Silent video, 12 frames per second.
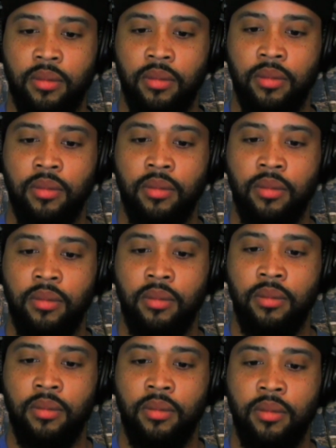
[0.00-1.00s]

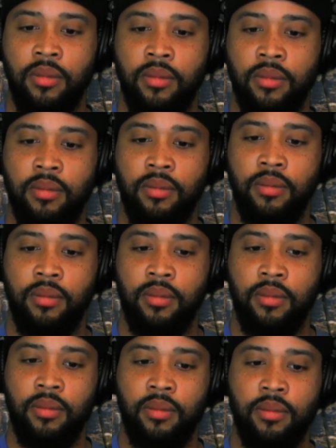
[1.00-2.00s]

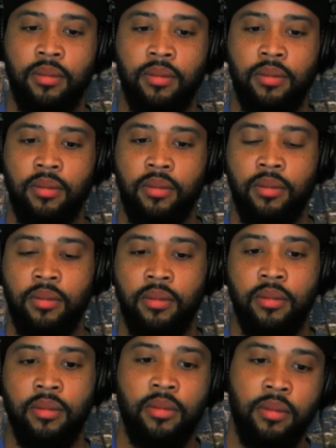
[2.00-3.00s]

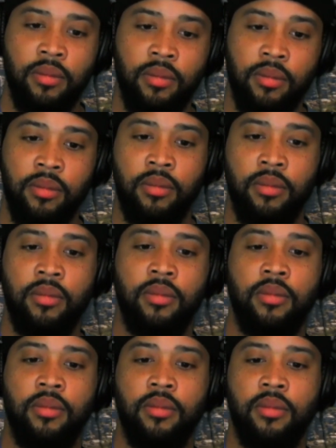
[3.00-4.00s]

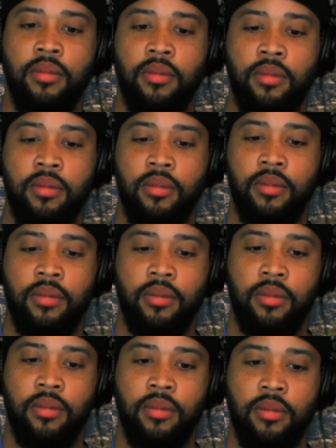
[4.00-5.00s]

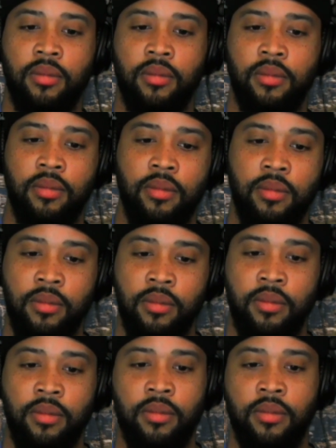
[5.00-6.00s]

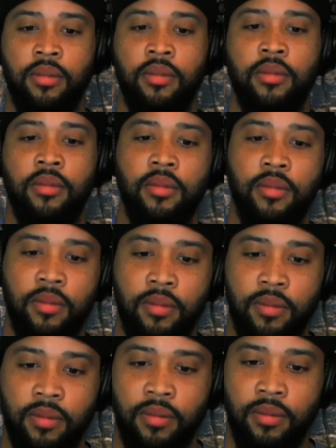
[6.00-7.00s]

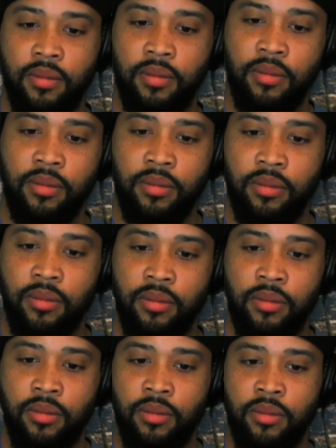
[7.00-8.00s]
[no speech]